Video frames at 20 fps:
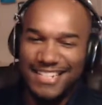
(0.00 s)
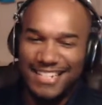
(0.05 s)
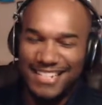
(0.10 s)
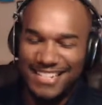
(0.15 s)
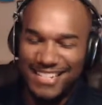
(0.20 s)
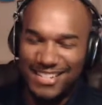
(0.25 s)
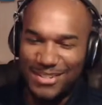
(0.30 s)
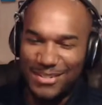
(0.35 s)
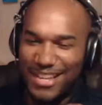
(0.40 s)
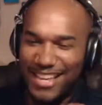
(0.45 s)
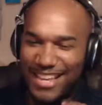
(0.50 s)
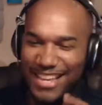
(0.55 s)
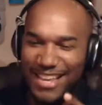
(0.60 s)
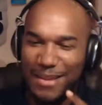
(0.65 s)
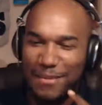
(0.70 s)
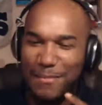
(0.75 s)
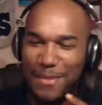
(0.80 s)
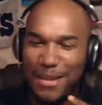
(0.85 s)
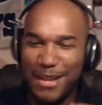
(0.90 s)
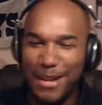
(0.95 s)
So
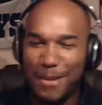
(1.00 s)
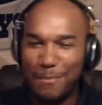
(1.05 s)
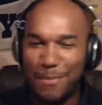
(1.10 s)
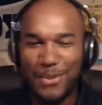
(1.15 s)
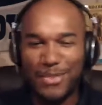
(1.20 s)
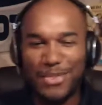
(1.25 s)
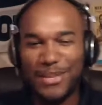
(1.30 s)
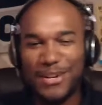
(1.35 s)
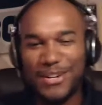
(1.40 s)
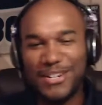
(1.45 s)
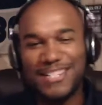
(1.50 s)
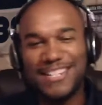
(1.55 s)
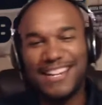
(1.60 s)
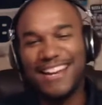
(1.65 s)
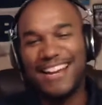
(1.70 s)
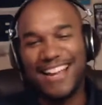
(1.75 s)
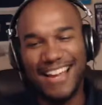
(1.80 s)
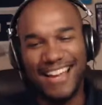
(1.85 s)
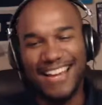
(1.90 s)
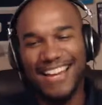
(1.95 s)
hit me up on Thursday
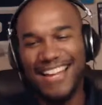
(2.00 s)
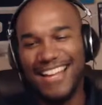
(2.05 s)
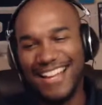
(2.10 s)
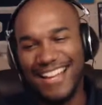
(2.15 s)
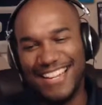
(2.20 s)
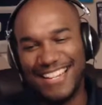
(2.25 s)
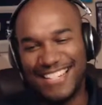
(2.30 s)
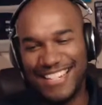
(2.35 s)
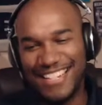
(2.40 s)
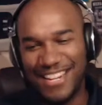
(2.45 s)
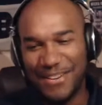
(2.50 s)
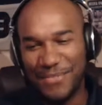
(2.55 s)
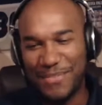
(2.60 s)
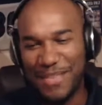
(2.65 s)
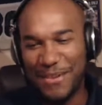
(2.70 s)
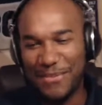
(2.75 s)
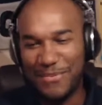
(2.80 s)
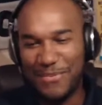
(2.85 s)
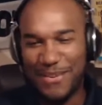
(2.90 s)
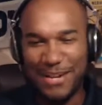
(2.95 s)
night and see if
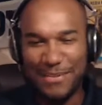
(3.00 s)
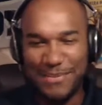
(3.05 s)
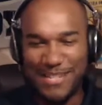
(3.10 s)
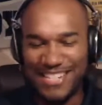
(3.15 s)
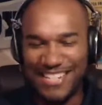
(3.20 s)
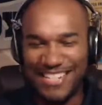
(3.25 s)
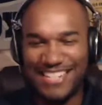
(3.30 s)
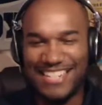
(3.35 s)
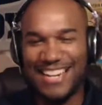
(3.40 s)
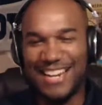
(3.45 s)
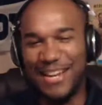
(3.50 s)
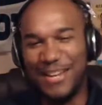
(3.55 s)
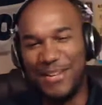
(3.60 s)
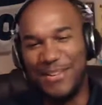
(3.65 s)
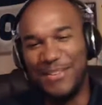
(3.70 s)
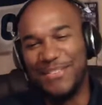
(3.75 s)
that vibe is the same.